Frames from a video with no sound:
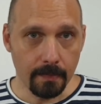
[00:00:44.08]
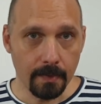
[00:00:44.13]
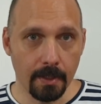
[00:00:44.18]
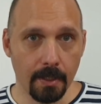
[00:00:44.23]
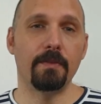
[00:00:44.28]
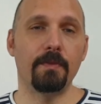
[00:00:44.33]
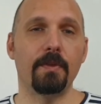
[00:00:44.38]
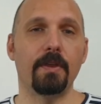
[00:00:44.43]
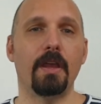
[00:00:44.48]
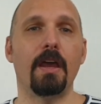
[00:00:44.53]

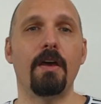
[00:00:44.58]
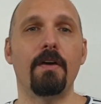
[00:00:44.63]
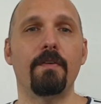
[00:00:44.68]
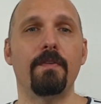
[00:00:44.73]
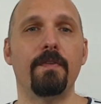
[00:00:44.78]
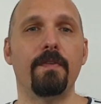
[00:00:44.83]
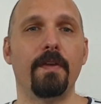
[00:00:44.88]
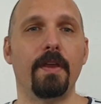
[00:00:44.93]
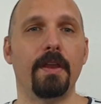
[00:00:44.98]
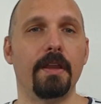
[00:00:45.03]
If you have
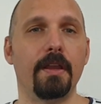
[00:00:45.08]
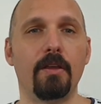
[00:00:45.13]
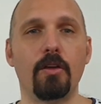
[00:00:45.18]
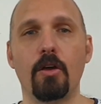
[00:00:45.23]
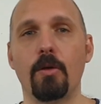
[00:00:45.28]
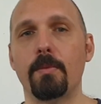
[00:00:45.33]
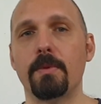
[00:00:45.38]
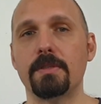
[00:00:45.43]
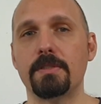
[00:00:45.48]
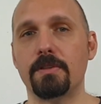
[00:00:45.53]
any
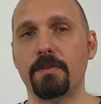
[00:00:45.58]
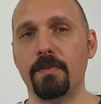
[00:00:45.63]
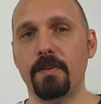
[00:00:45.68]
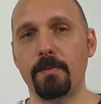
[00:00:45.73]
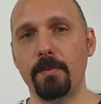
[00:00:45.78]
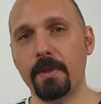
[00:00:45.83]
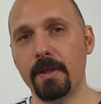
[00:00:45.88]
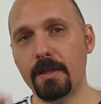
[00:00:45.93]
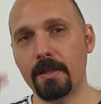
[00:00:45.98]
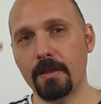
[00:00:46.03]
comments or
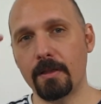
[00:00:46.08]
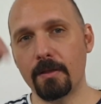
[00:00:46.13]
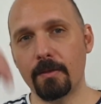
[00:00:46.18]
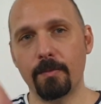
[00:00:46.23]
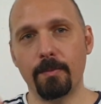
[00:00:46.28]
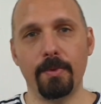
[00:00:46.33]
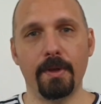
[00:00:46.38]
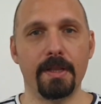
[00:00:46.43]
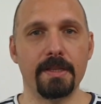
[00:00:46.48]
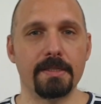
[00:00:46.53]
feedback,
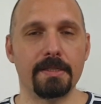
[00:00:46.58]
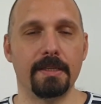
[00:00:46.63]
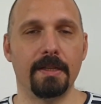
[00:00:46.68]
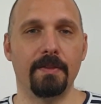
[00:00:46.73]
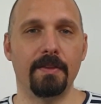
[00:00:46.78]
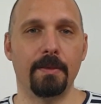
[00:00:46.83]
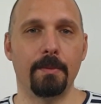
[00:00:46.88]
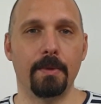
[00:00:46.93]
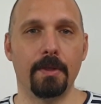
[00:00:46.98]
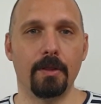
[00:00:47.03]
please leave
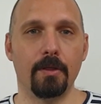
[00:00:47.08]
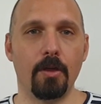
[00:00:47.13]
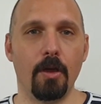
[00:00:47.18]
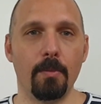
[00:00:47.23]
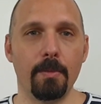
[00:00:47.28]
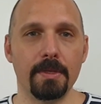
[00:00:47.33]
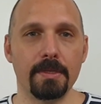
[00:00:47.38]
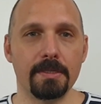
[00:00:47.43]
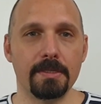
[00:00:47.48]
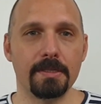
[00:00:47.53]
them in the
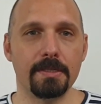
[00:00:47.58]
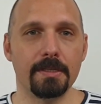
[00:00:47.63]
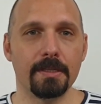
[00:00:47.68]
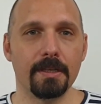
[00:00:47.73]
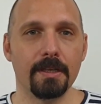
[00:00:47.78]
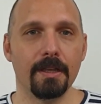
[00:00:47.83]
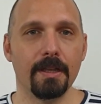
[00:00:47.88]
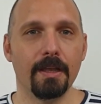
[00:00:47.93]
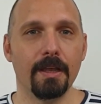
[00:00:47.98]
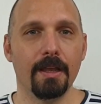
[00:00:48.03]
comments,
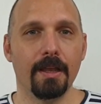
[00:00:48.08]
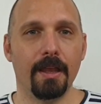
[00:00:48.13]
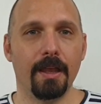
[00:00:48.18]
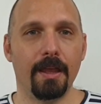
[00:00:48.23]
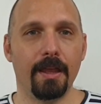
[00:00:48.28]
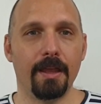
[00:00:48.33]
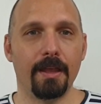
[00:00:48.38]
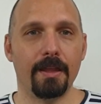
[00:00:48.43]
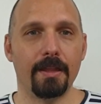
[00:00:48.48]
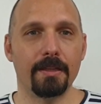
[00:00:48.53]

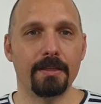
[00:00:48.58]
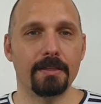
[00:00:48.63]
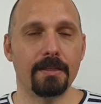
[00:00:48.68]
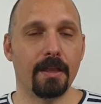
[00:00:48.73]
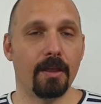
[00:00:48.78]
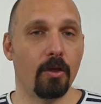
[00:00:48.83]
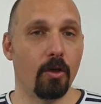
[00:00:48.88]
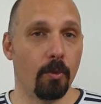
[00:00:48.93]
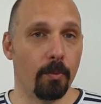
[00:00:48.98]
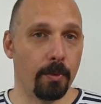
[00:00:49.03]
and I
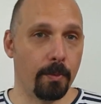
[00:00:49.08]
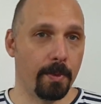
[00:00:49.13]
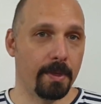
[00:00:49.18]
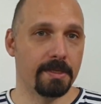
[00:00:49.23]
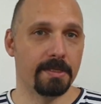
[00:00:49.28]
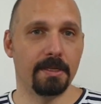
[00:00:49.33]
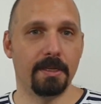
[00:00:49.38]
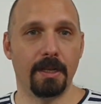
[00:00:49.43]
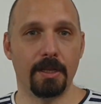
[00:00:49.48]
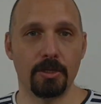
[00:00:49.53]
hope you
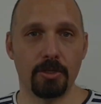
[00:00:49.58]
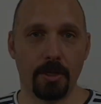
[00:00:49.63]
basically enjoy